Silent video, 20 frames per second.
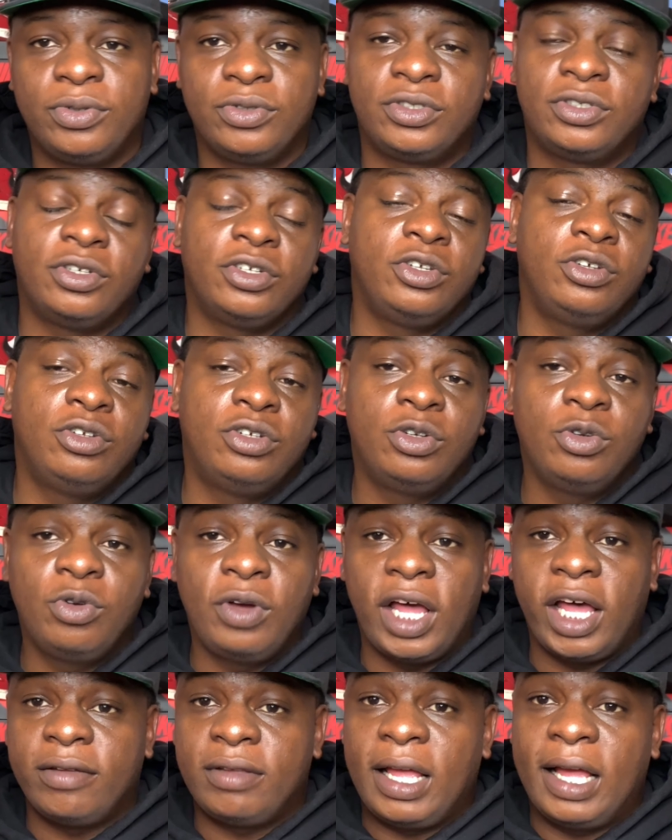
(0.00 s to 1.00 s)
So you do
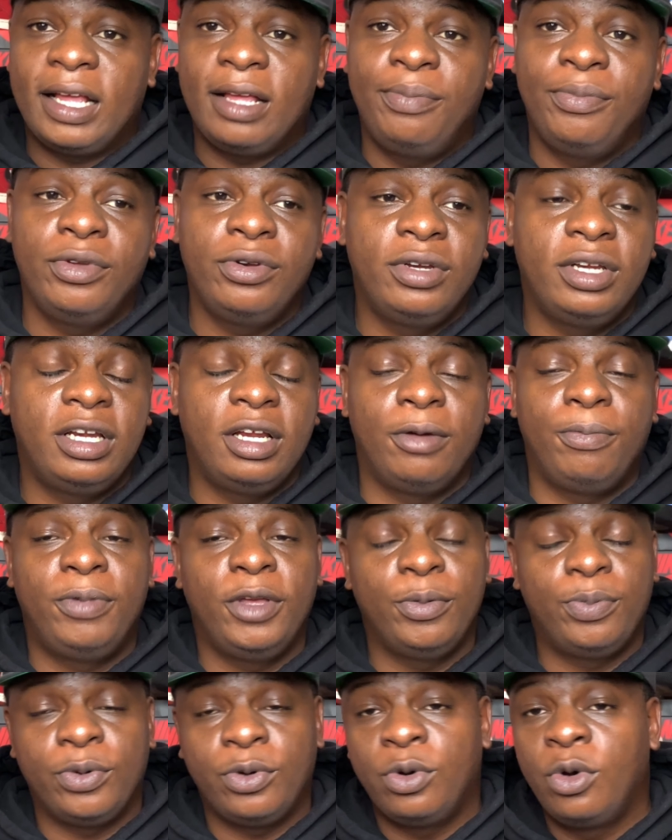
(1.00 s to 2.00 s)
have that community of
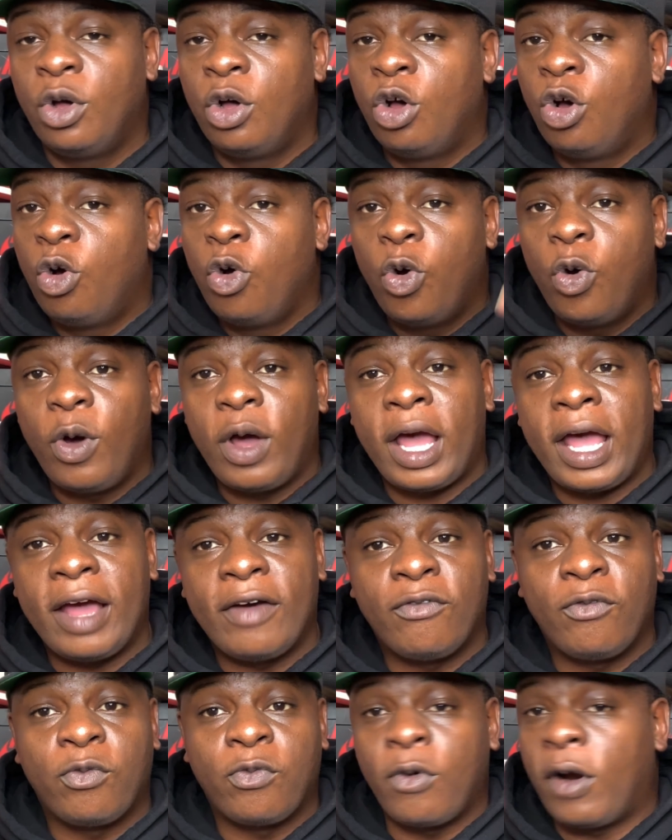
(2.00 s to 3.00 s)
people who
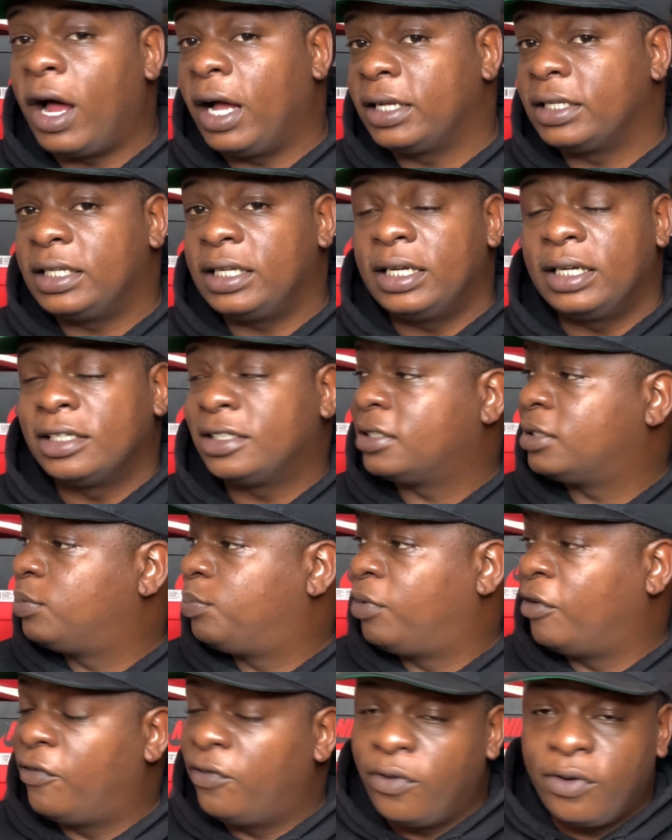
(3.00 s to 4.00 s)
have rock dunks
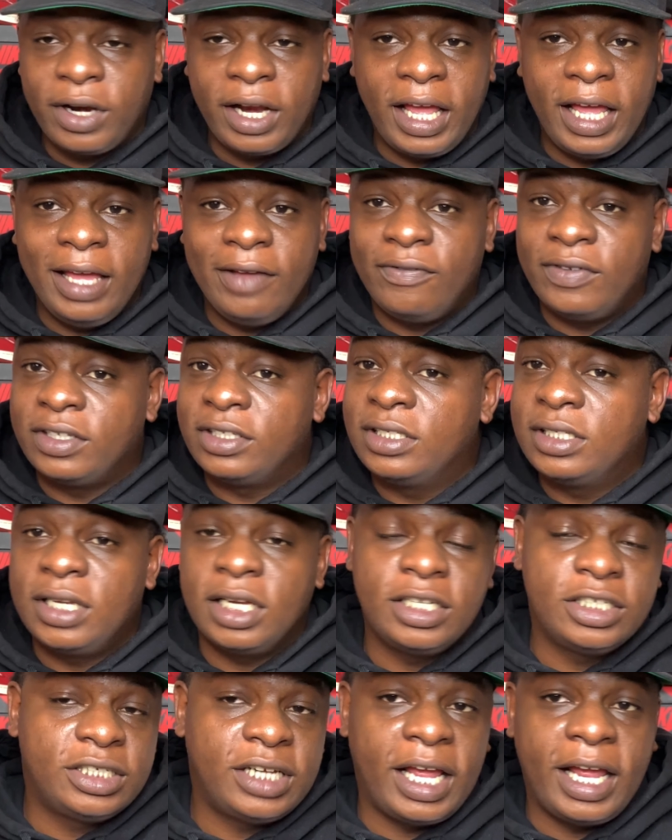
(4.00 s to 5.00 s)
before they even
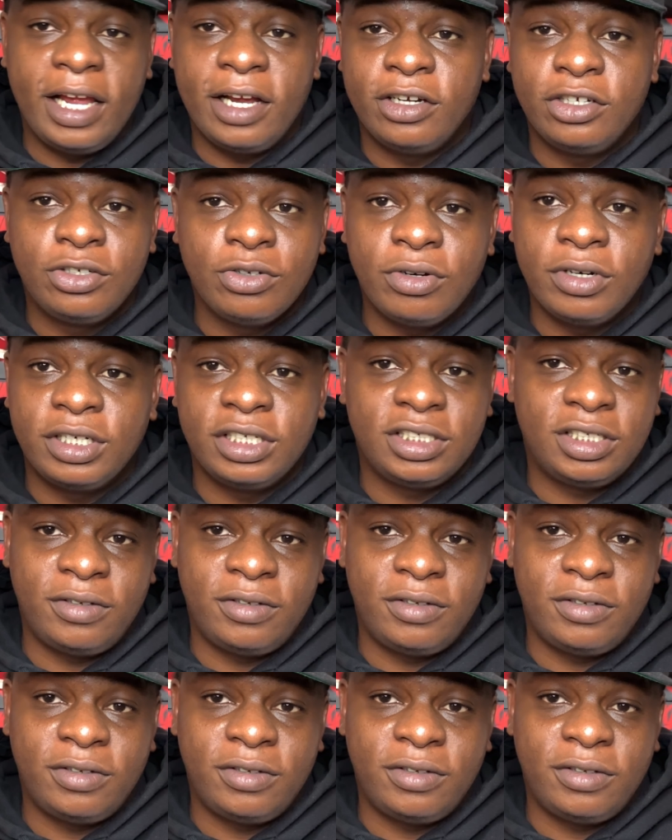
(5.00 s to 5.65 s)
touch Air Jordans.